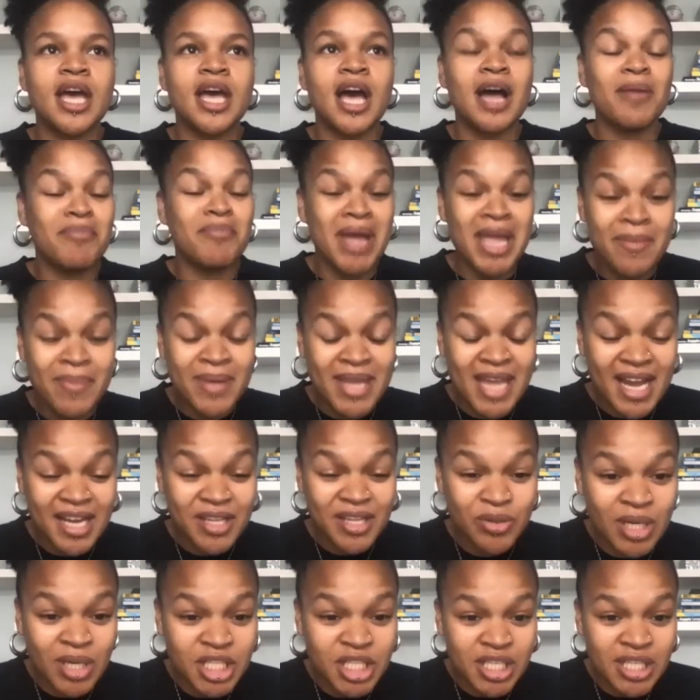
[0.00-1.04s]
maybe
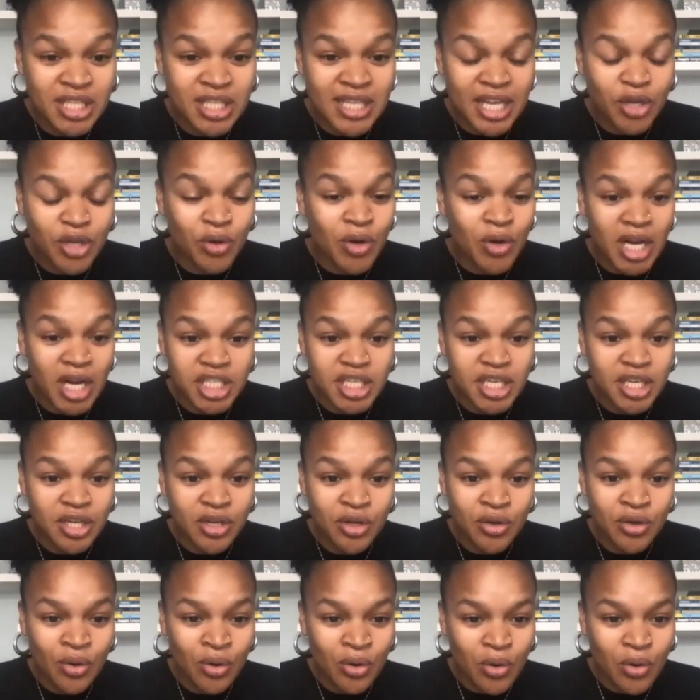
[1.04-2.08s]
acknowledging that you're actually
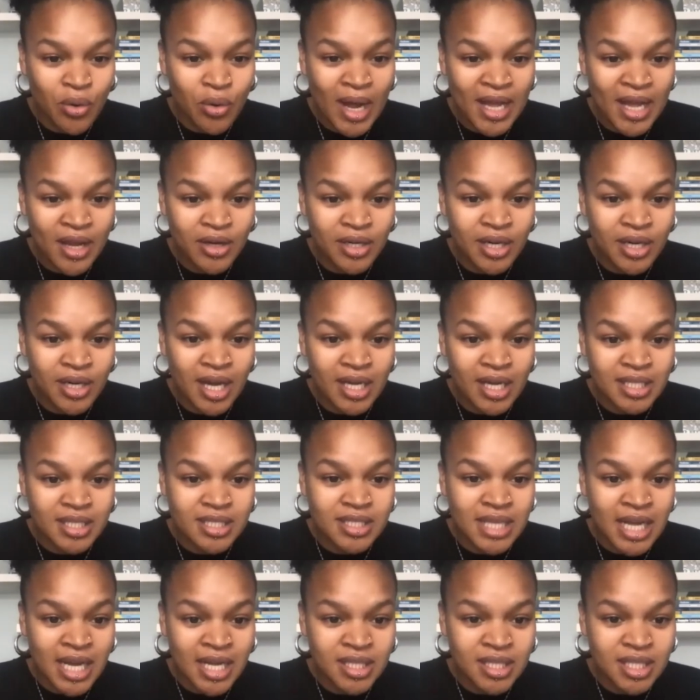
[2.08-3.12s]
not quite going to
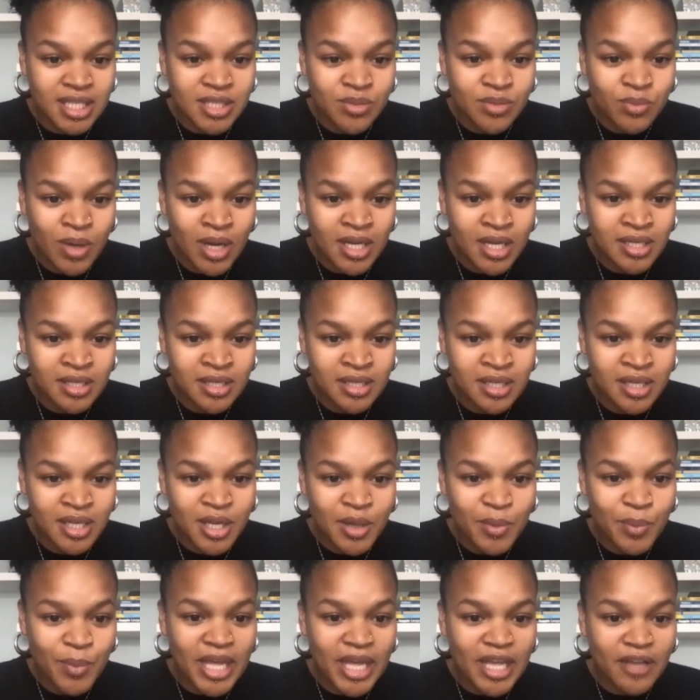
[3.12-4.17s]
understand this one
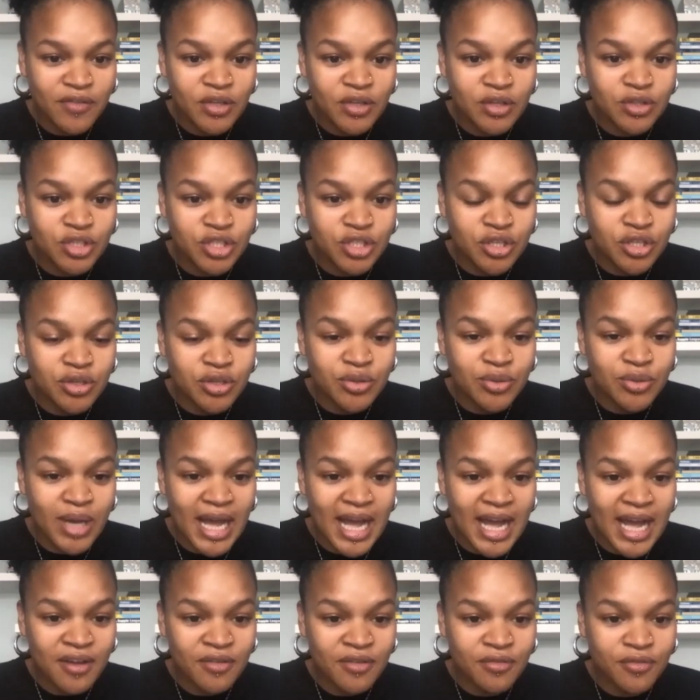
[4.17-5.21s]
but if you do
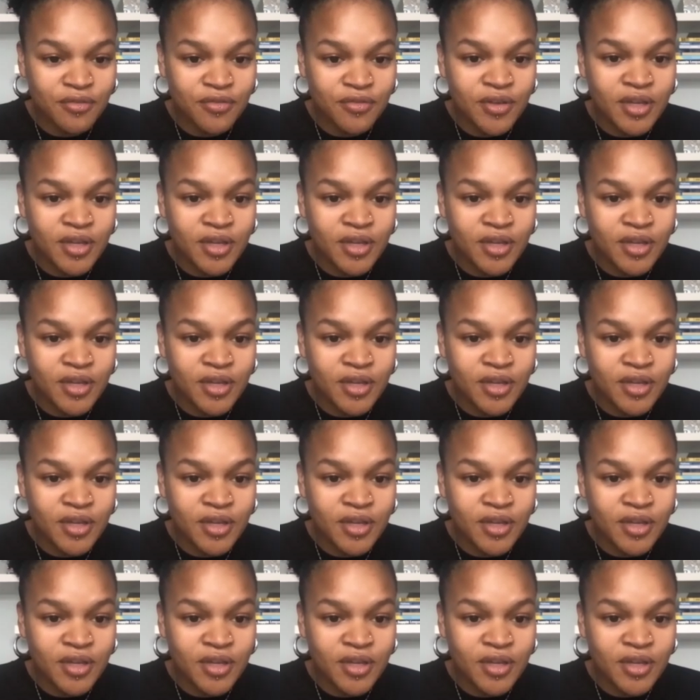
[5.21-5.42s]
have